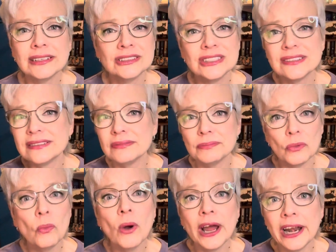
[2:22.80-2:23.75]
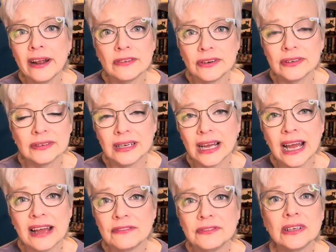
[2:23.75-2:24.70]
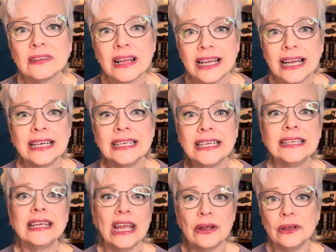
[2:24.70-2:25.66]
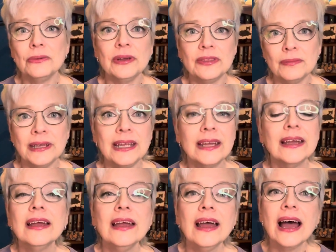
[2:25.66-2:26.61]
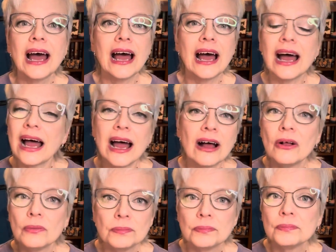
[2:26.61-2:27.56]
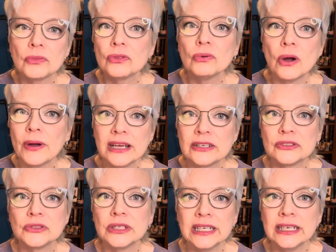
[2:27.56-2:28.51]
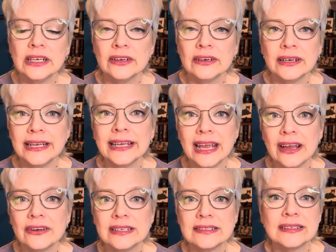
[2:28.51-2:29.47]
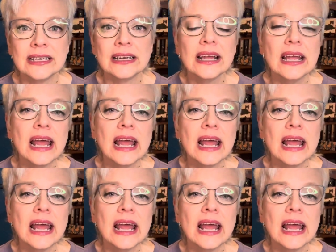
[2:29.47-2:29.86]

just whatever I feel like I need to carry with me, I'll throw extra in here and it carries it.